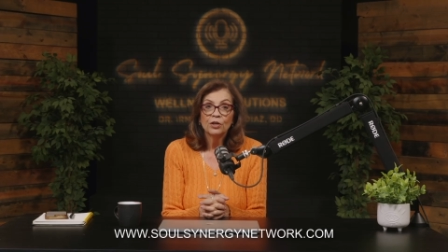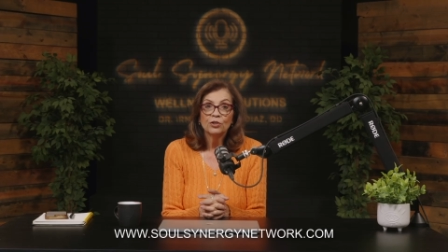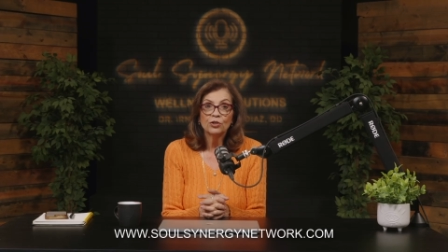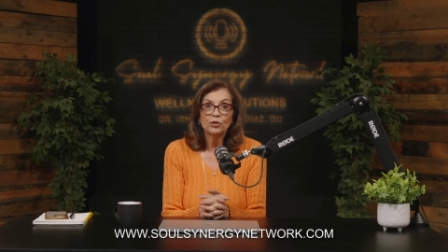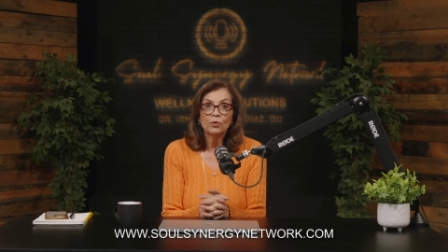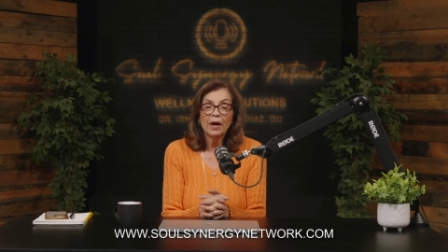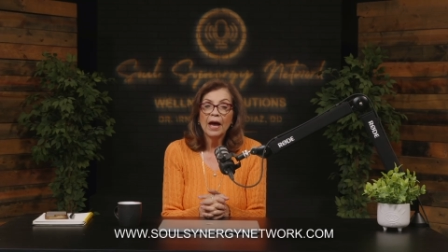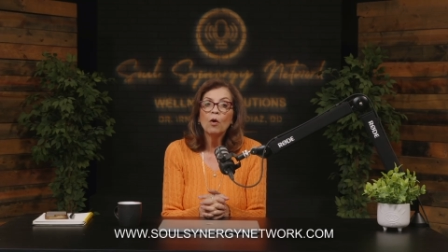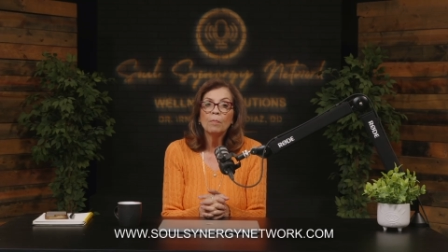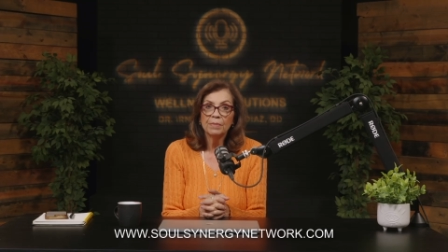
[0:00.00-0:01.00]
to
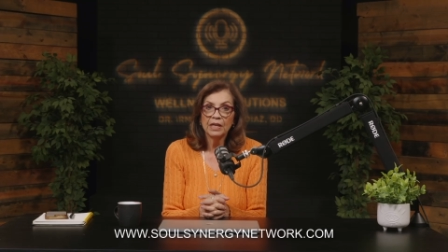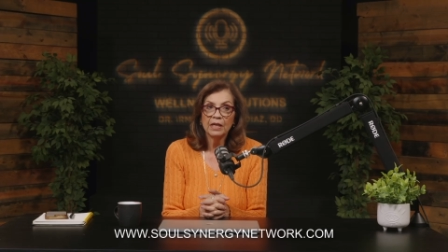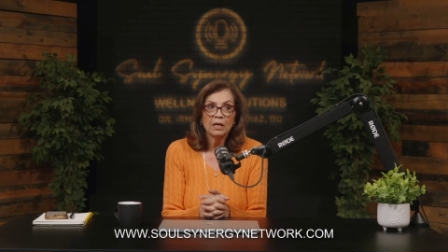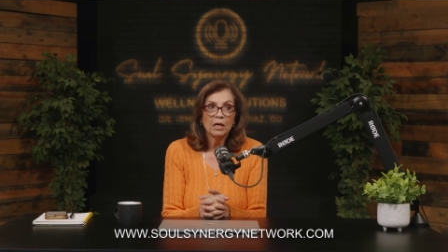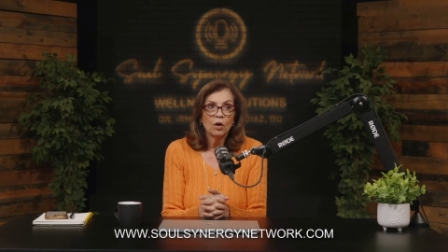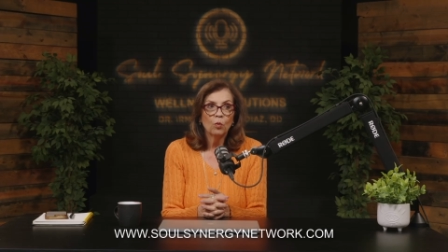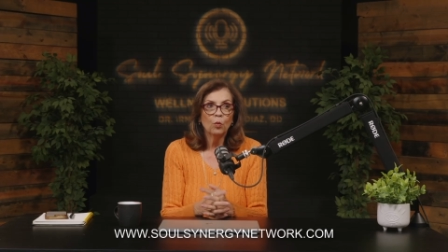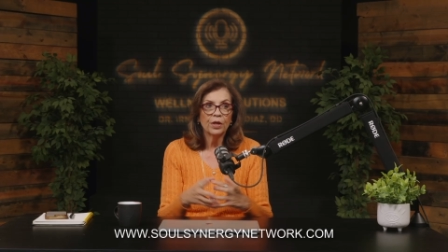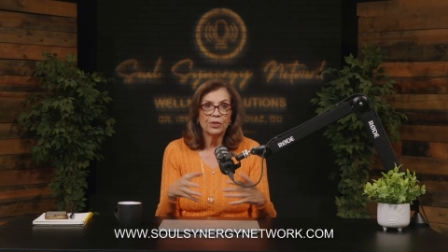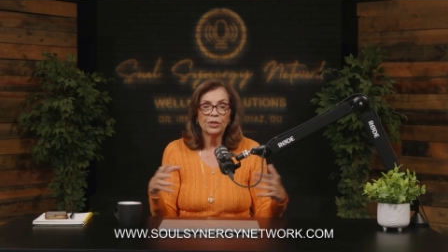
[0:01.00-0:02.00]
help me
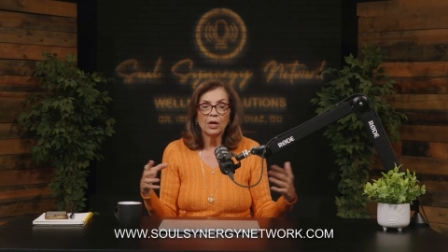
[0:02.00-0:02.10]
with